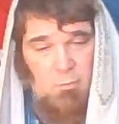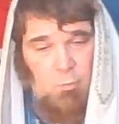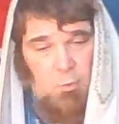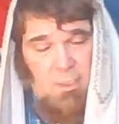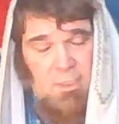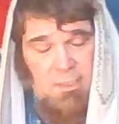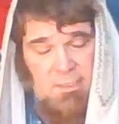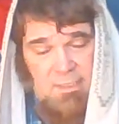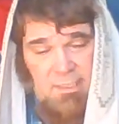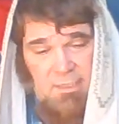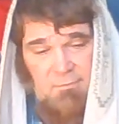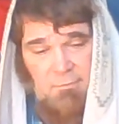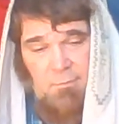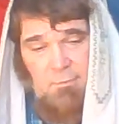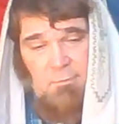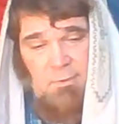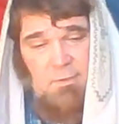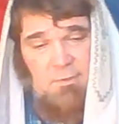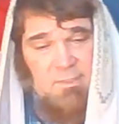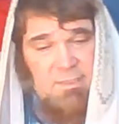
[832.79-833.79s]
we're
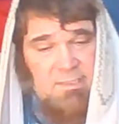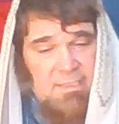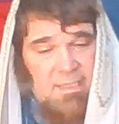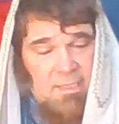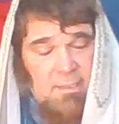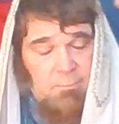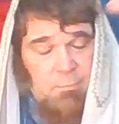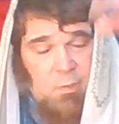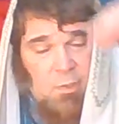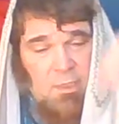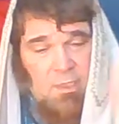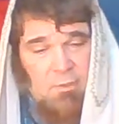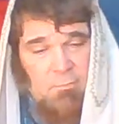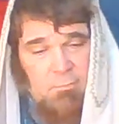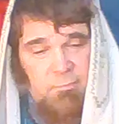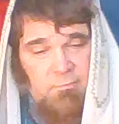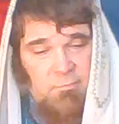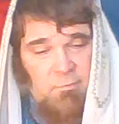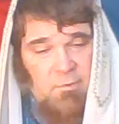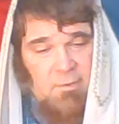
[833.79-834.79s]
different. We're set
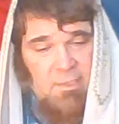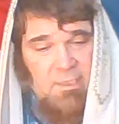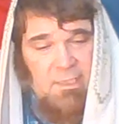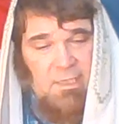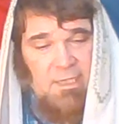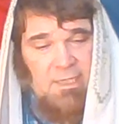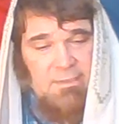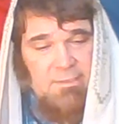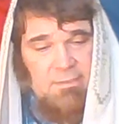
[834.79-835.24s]
apart for God.